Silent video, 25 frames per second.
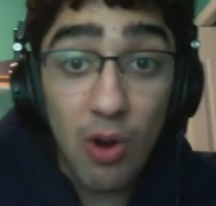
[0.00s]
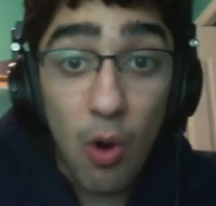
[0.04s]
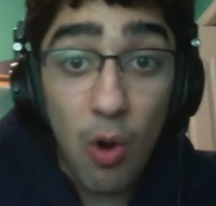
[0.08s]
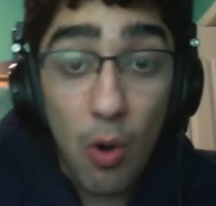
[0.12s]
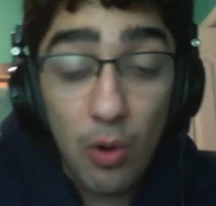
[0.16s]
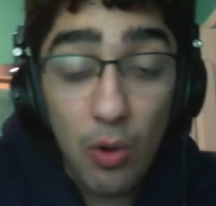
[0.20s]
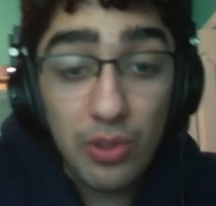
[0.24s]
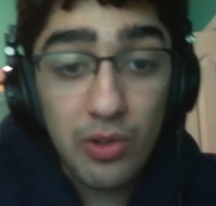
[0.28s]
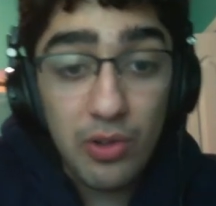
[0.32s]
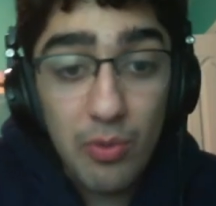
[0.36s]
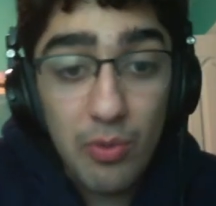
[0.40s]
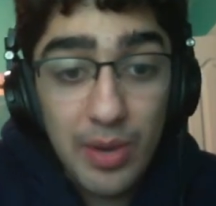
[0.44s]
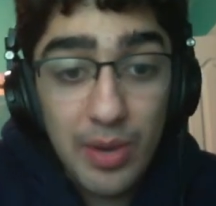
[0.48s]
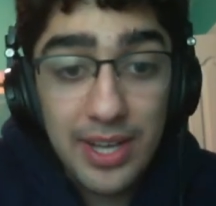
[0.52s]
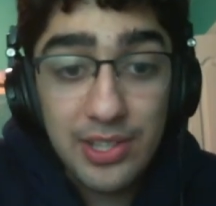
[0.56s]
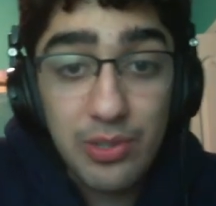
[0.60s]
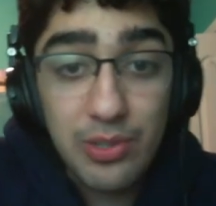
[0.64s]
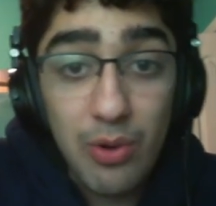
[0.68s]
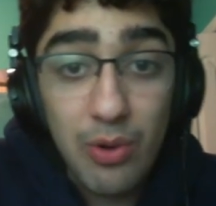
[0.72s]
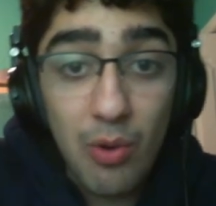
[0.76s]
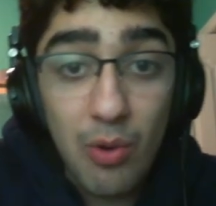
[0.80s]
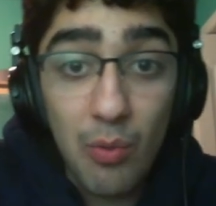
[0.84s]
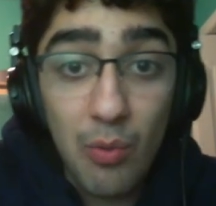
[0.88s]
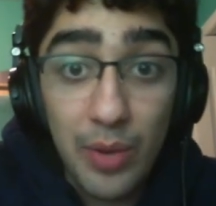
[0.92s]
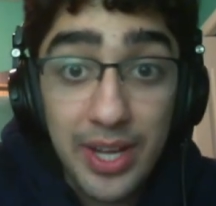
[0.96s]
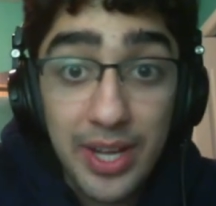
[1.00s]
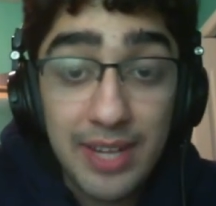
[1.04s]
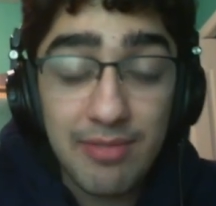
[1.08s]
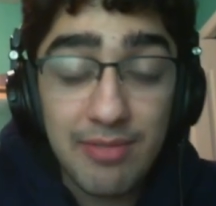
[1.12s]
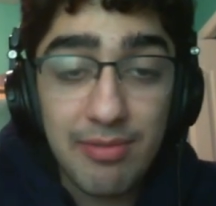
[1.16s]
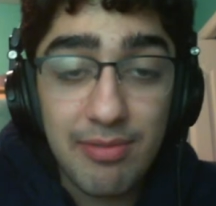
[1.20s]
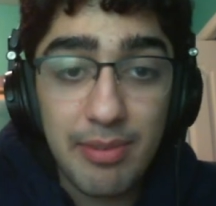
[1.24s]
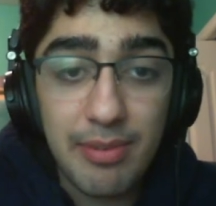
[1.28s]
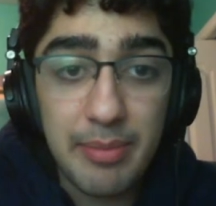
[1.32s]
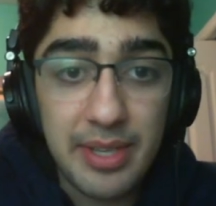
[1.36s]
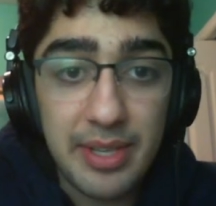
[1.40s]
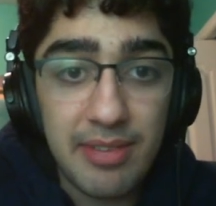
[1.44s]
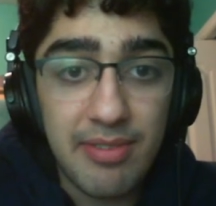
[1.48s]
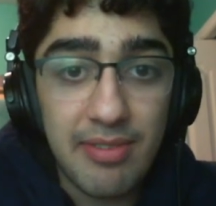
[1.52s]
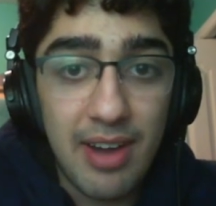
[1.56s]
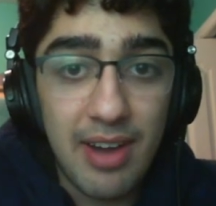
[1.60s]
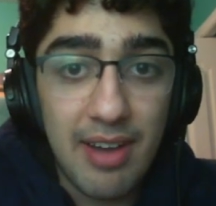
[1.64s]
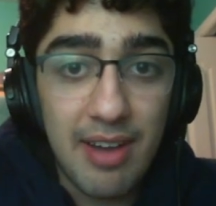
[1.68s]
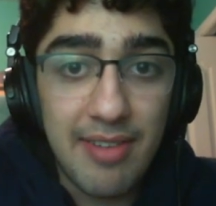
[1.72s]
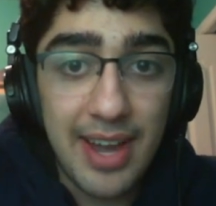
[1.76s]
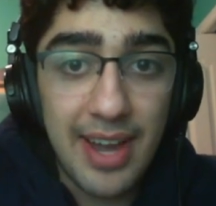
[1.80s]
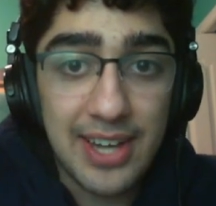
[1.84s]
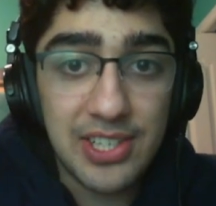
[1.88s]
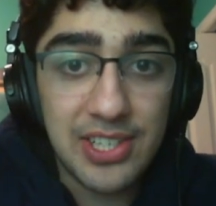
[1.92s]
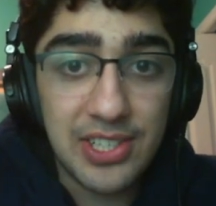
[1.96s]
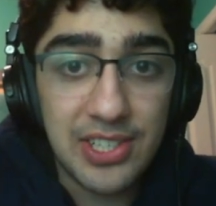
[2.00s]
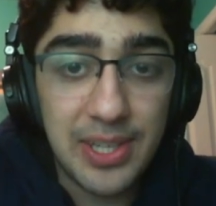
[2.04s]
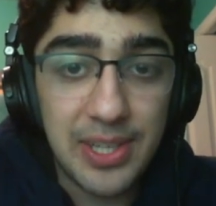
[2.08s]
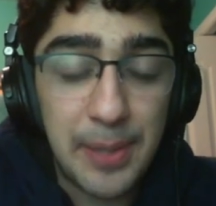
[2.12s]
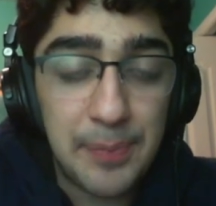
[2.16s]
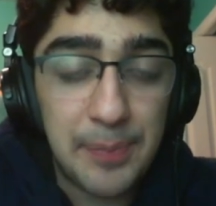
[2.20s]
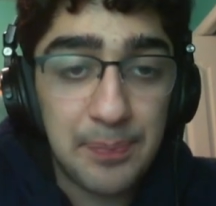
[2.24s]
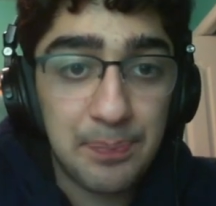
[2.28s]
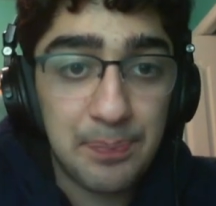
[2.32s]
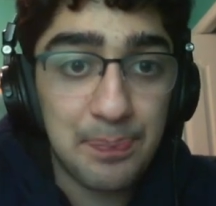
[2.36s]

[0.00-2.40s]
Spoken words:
all the way to a win from e5, actually.